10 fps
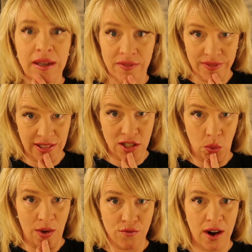of this
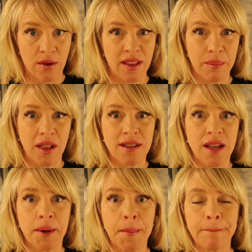24-hour lip gloss
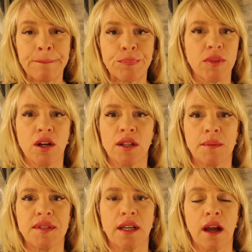on, or
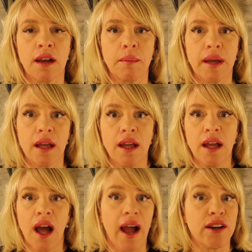lipstick on, but
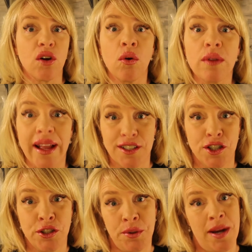I don't like to
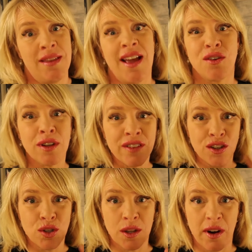do anything. I don't even
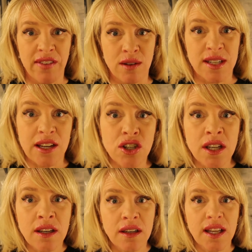usually wear
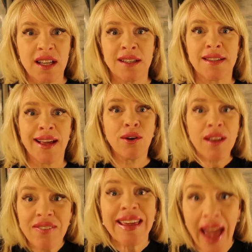foundation because I don't
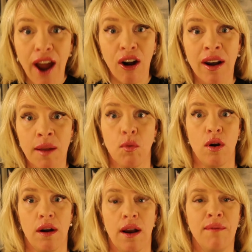even care
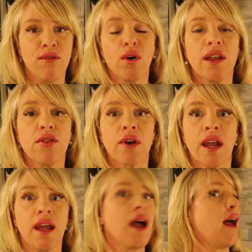anymore. I'm
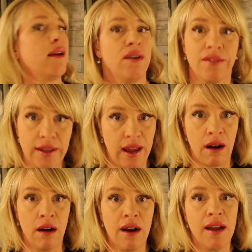43, I don't even
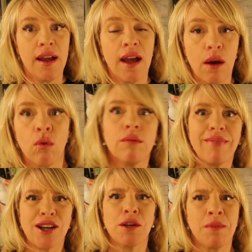care. Well,
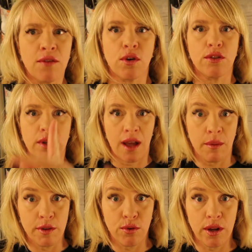actually I'm not 43, I'll
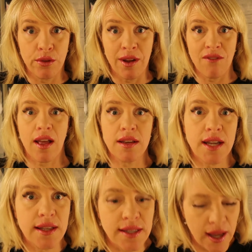be 43 on
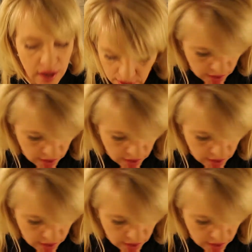Valentine's Day.